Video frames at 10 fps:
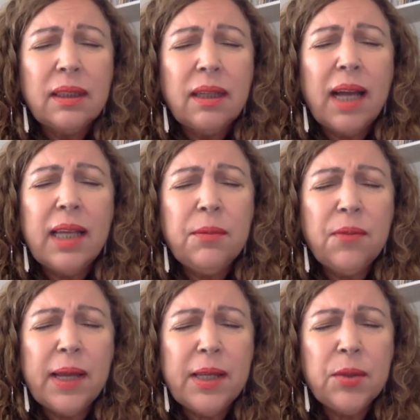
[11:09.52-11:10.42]
I
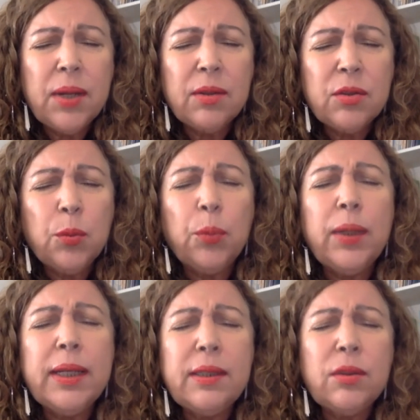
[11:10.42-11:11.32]
invite you now to
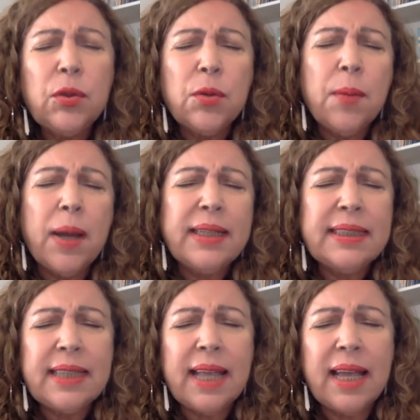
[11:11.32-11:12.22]
bring to your
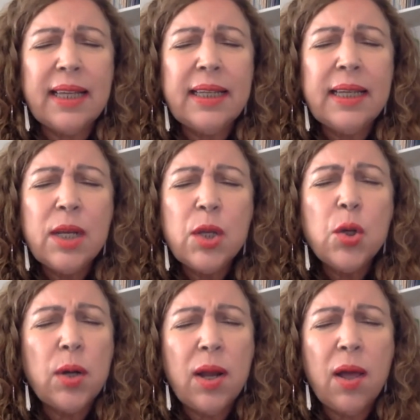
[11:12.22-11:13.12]
mind's eye your
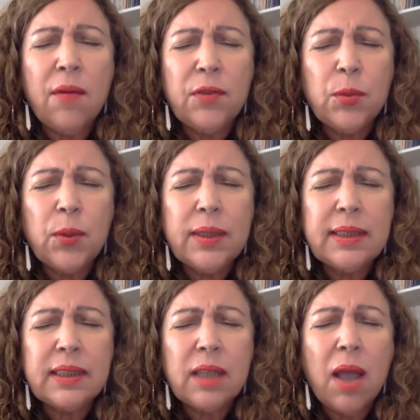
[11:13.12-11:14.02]
loved
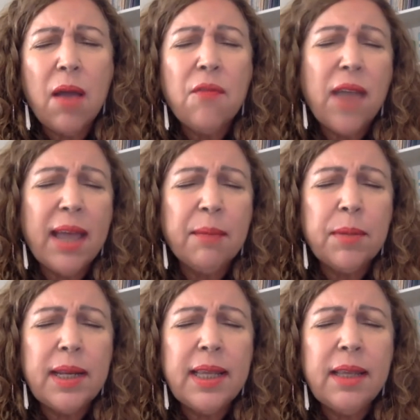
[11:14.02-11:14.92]
ones,
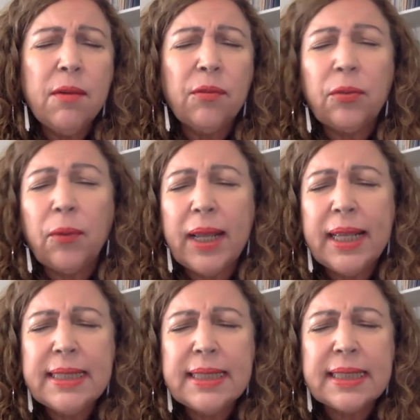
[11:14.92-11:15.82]
family,
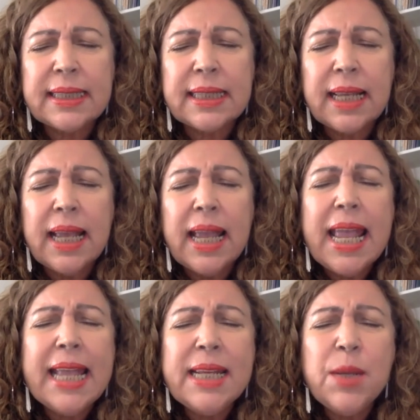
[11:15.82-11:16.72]
friends,
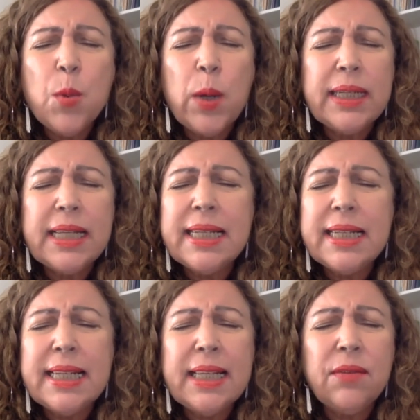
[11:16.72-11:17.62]
anyone in
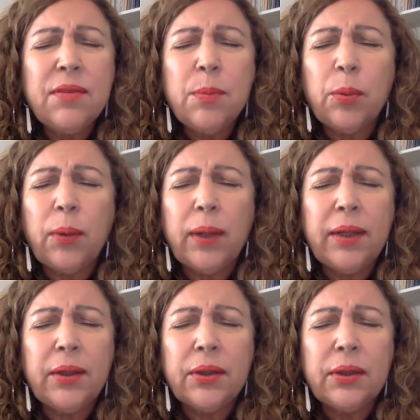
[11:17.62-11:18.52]
need of a
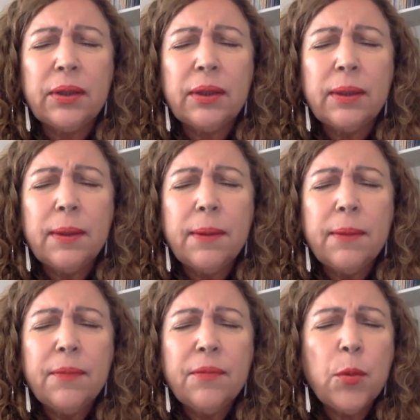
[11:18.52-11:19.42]
prayer,
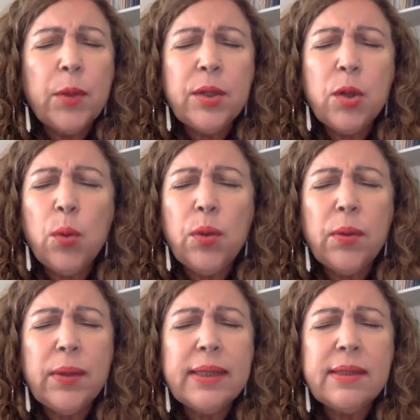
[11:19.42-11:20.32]
for we know there
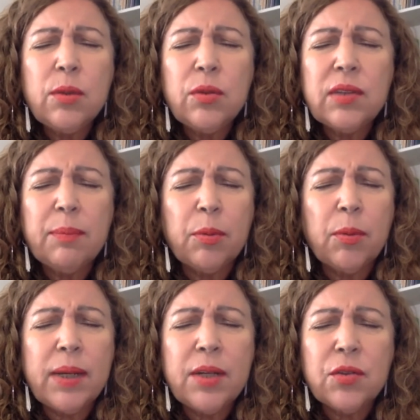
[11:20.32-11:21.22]
is no
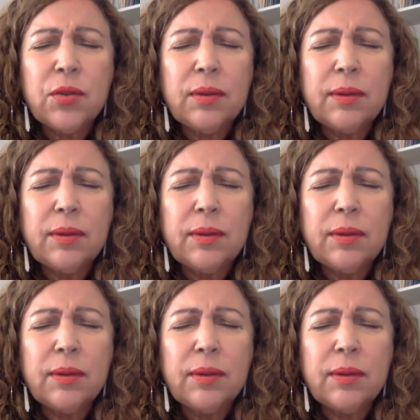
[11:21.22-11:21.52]
separation.